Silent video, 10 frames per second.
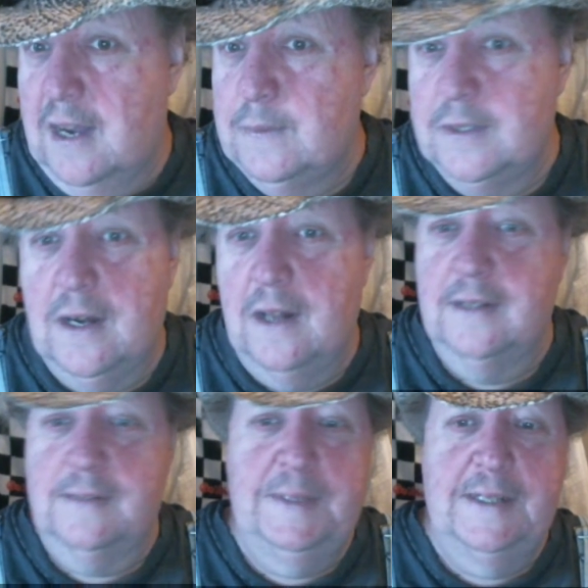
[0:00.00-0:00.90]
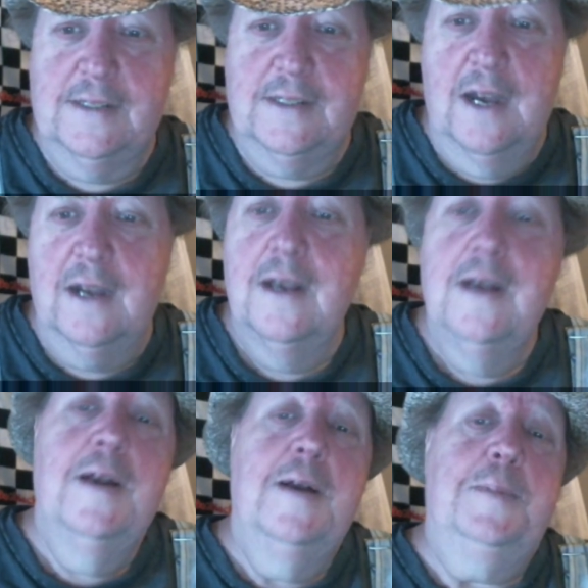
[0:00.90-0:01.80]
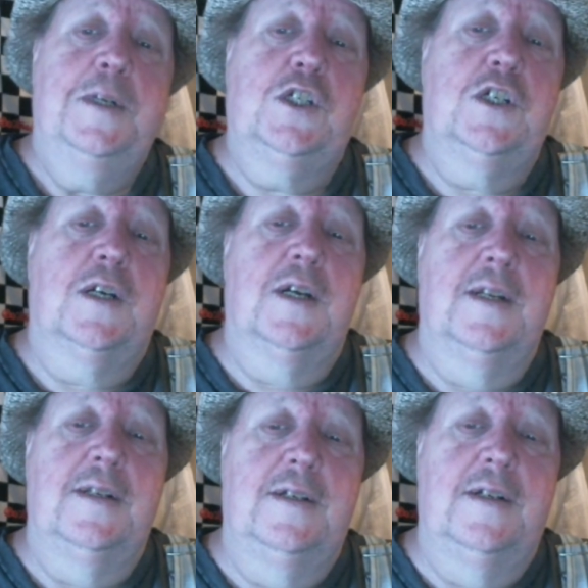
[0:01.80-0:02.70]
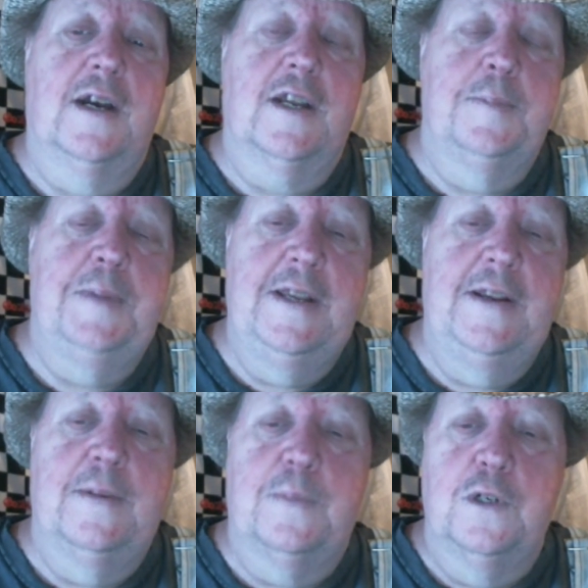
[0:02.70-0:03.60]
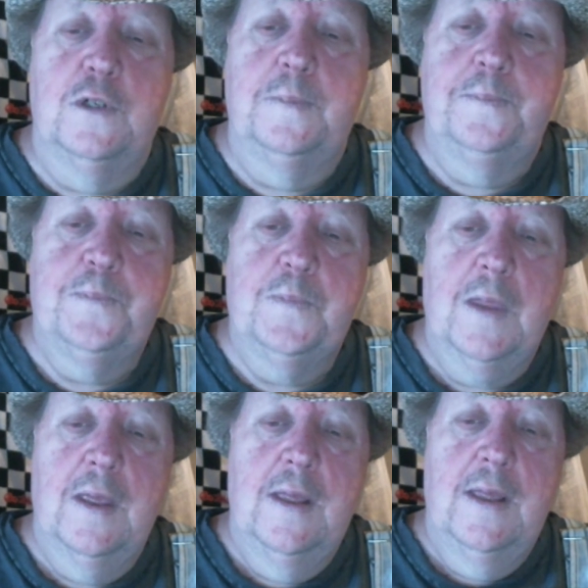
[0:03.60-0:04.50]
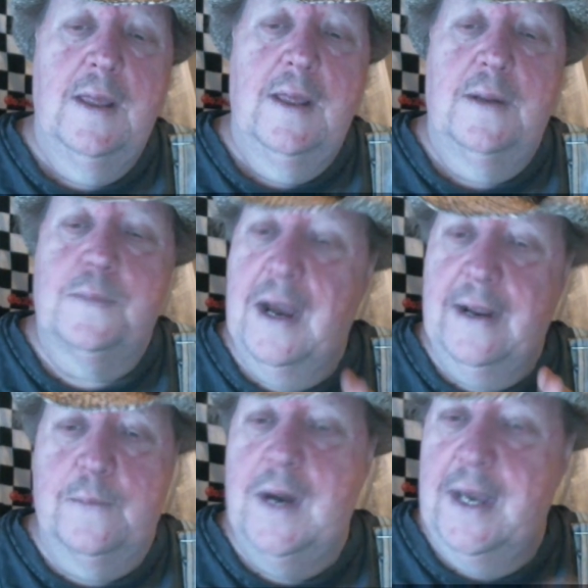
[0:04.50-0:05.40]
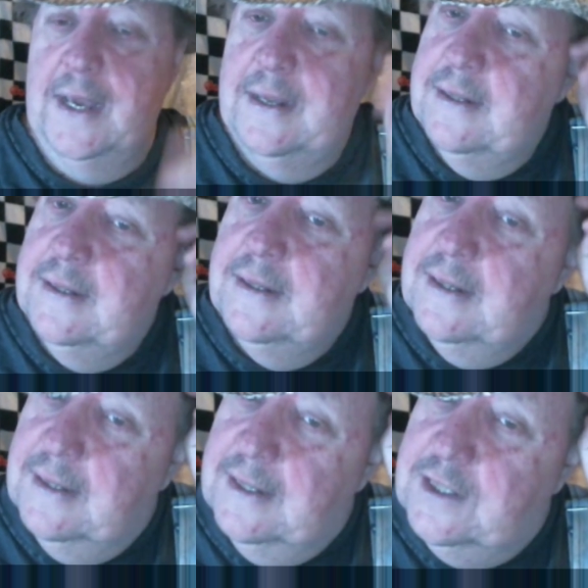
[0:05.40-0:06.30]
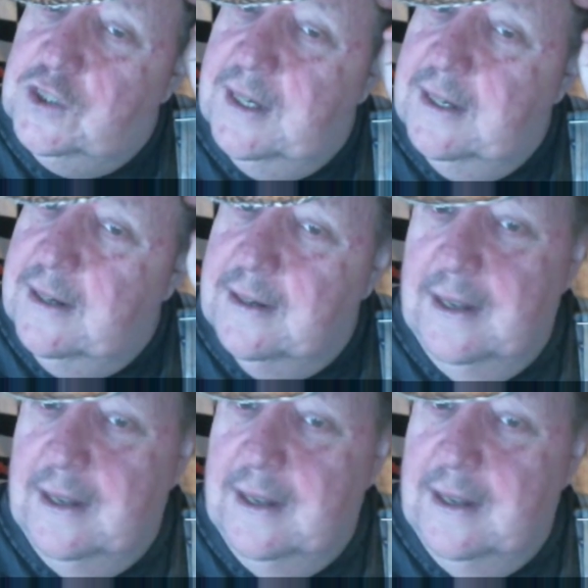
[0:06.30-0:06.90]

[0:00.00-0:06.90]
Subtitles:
I wouldn't call it being stuck, but you're not going to be to your room right away unless you get on